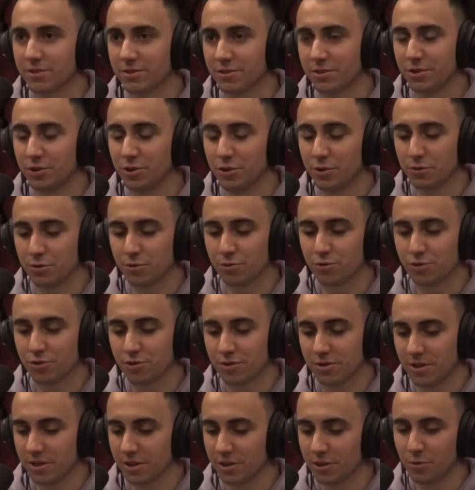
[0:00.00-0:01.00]
huge.
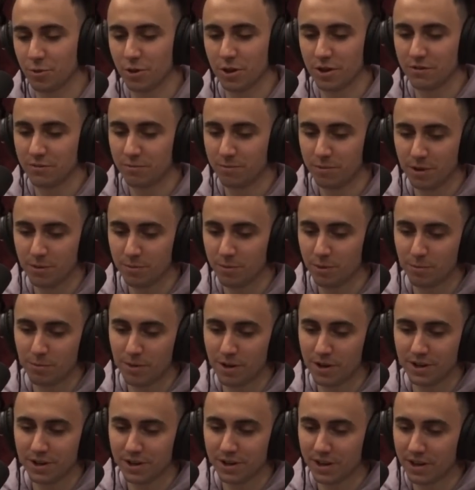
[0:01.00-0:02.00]
huge. you have people
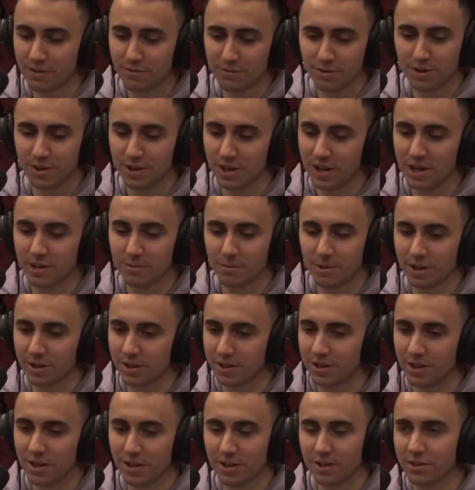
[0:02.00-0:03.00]
betting every game,
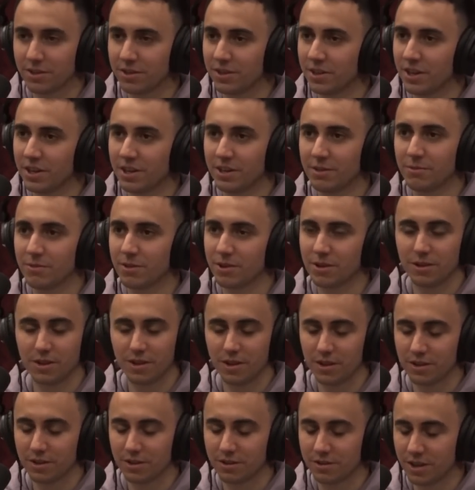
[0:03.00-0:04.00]
like yelling game, uh, yeah.
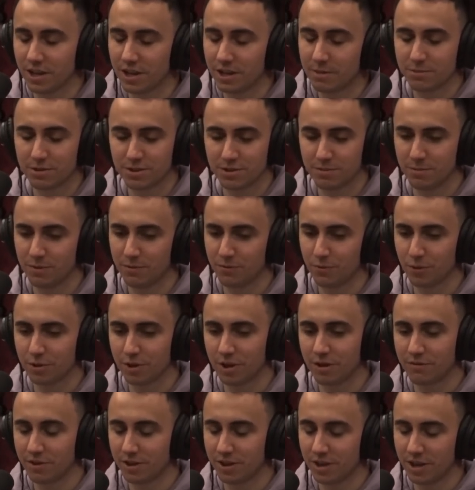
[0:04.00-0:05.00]
yelling names before
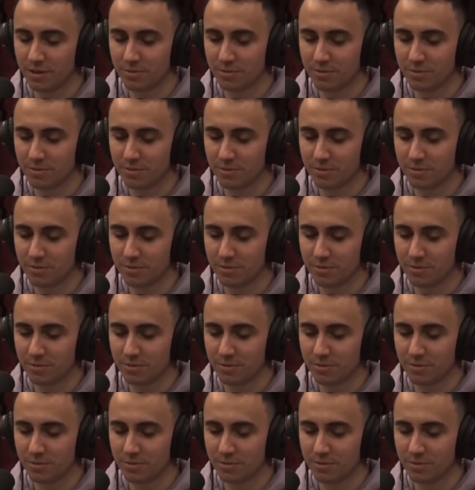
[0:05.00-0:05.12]
every game